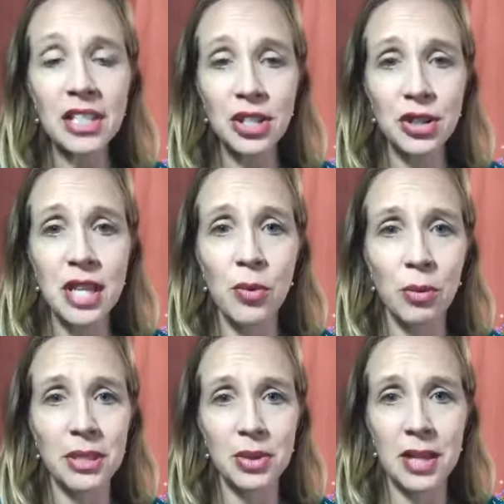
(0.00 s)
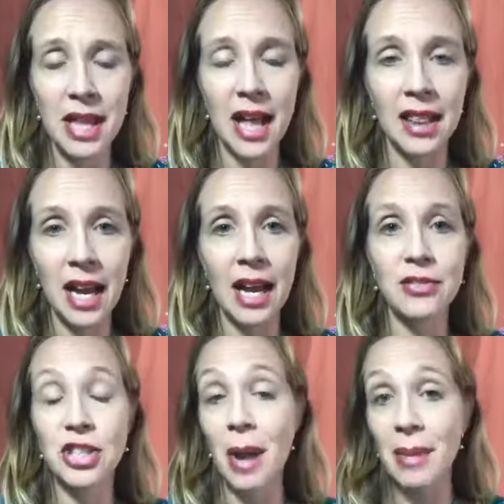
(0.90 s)
Thursday we'll be doing that live
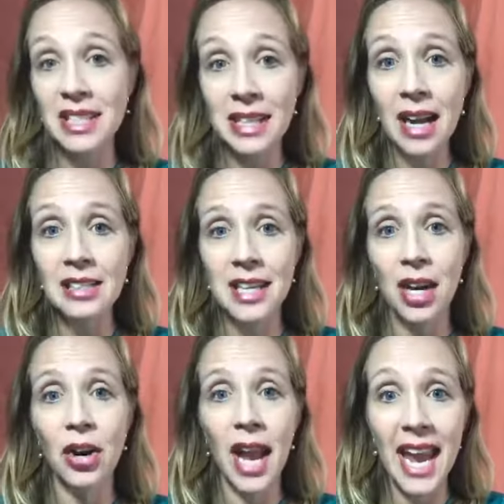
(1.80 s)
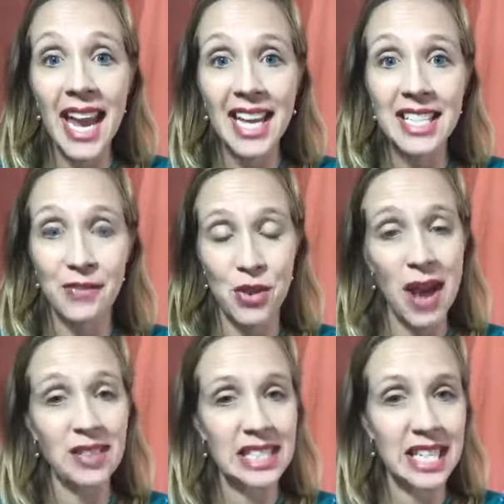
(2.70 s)
Shop My Sock sale. And if you
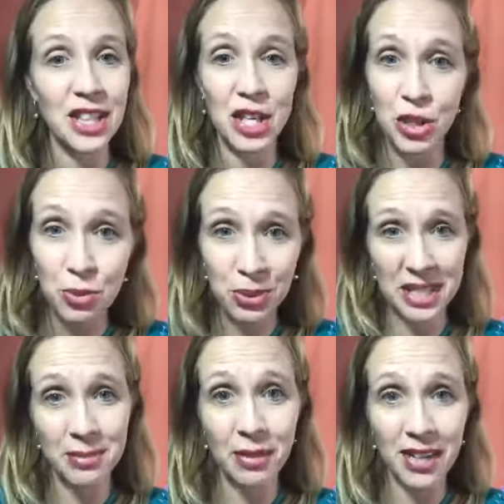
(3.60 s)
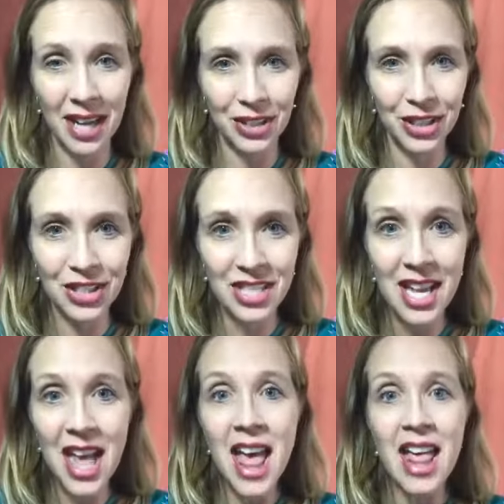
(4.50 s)
haven't seen the new Prism of Colors,
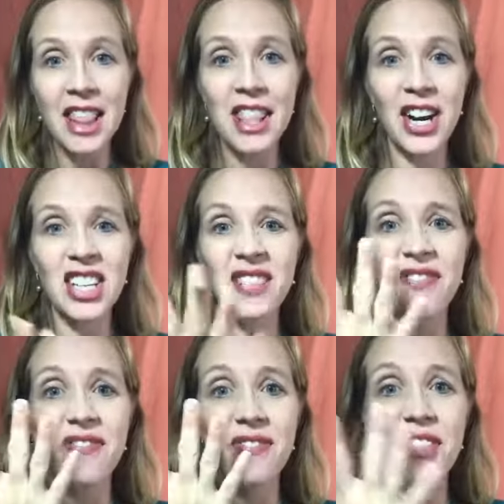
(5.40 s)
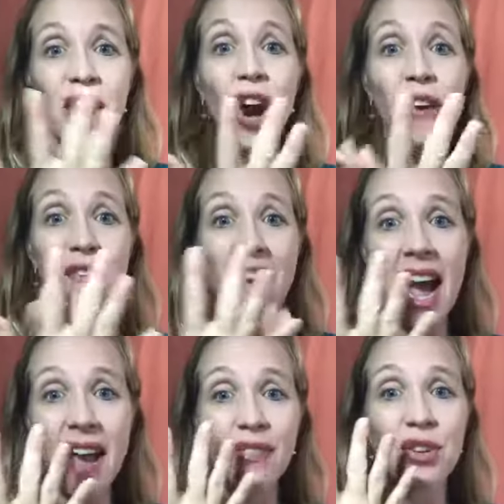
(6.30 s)
there are
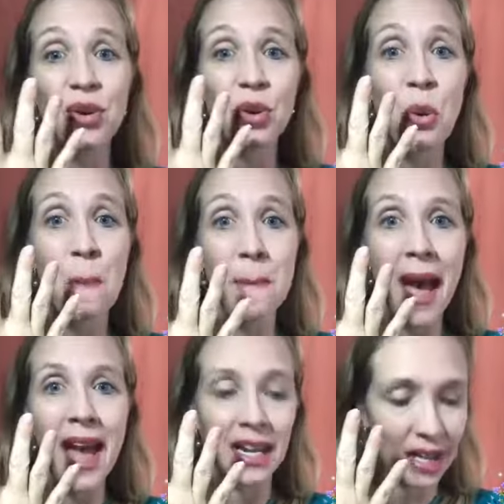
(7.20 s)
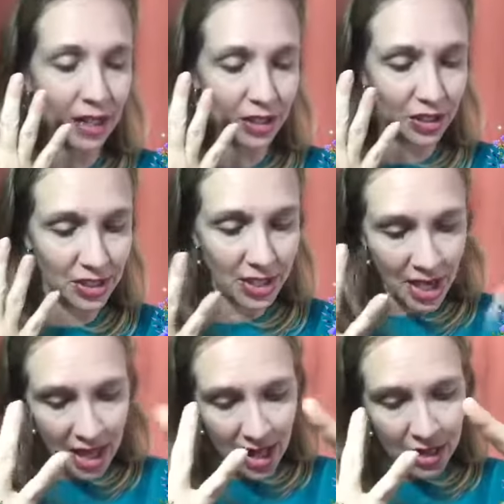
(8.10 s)
5 new matte colors.
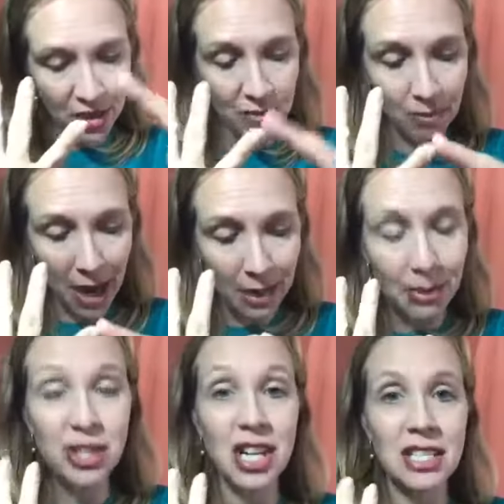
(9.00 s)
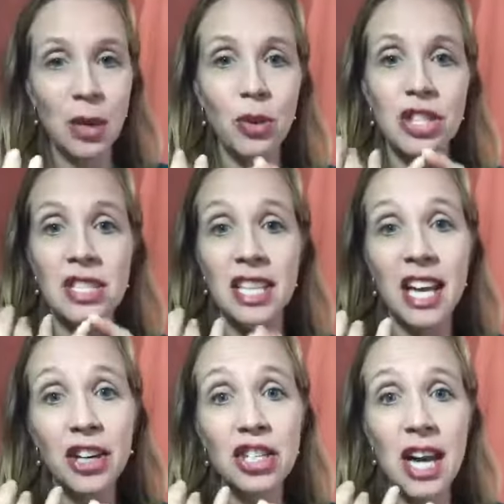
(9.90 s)
There's Mod Magenta, which is an
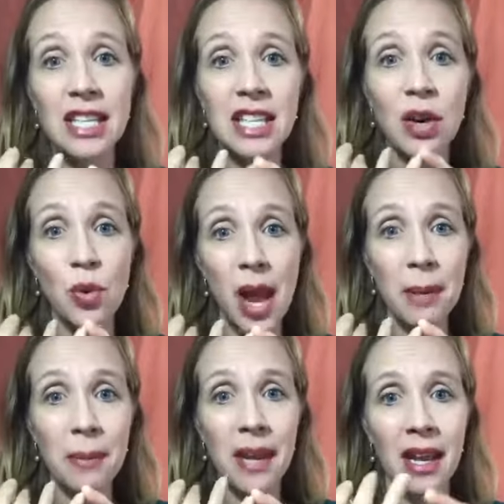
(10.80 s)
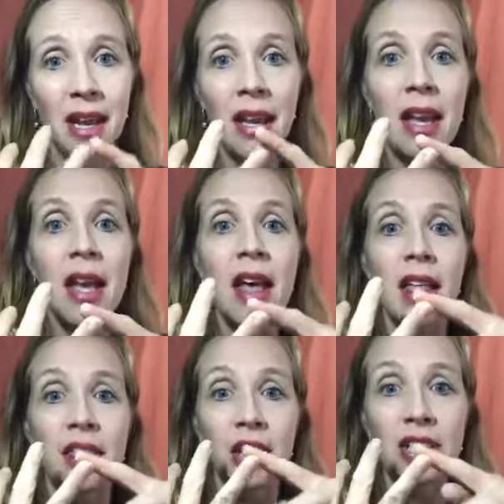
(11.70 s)
energizing red pink.
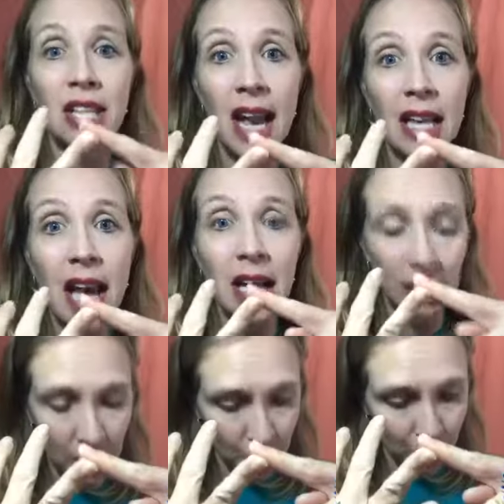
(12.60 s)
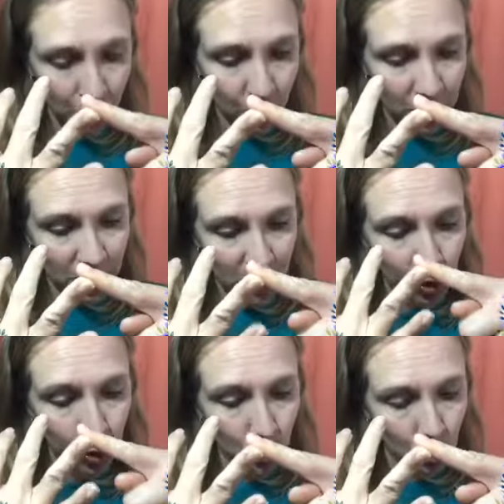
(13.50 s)
There's Lilac Liqueur, which is a
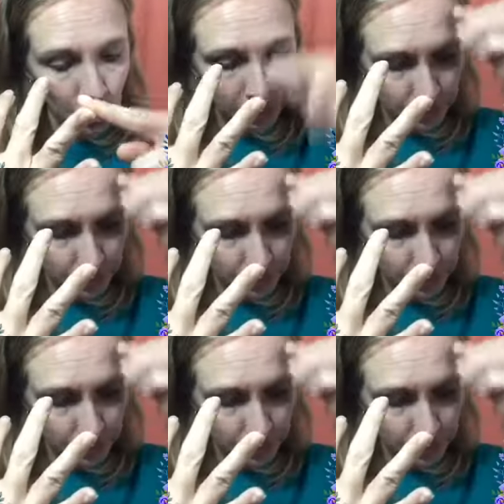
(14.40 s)
cool,